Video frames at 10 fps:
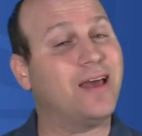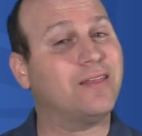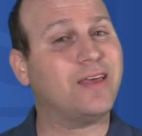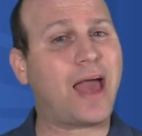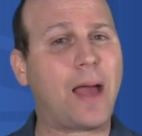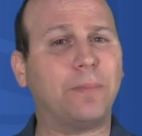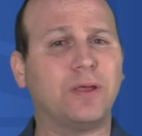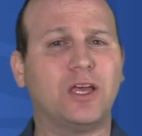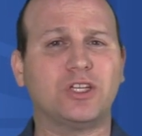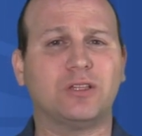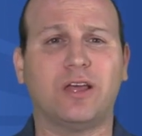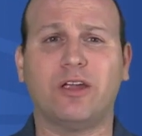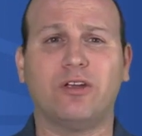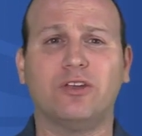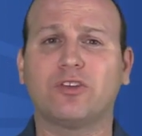The application
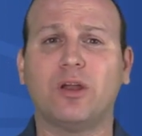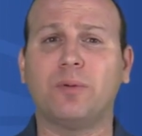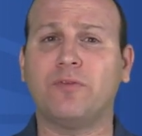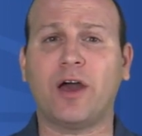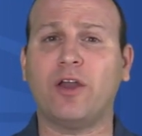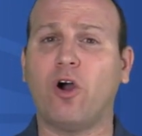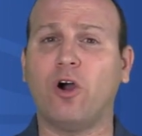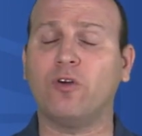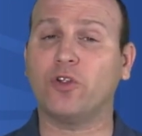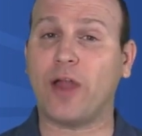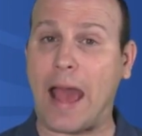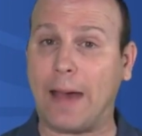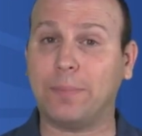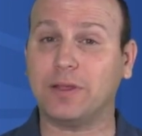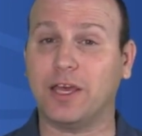layer is going to provide all of your
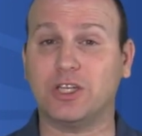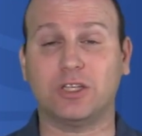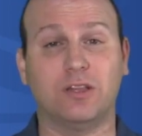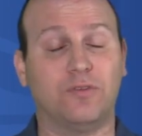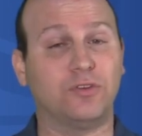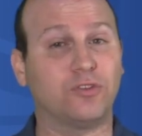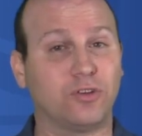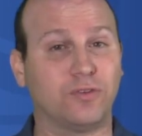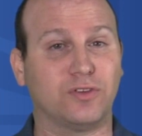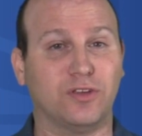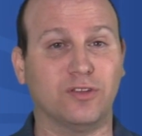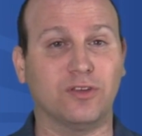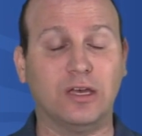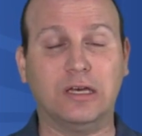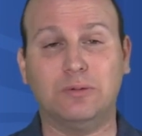application level services,
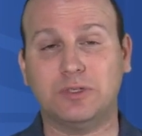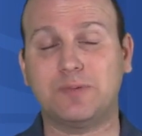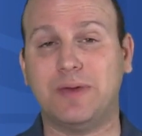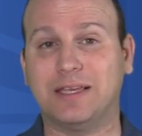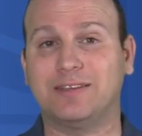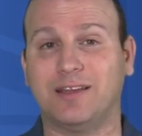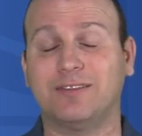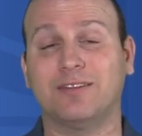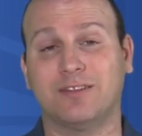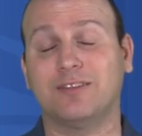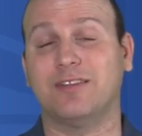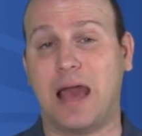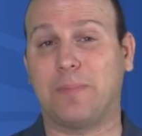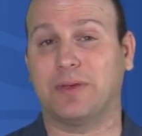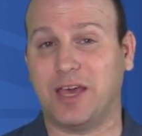which makes sense since it's the
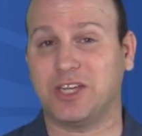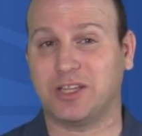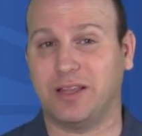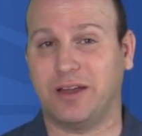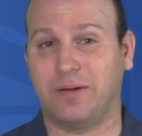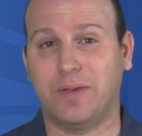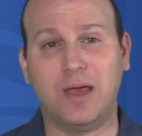application layer.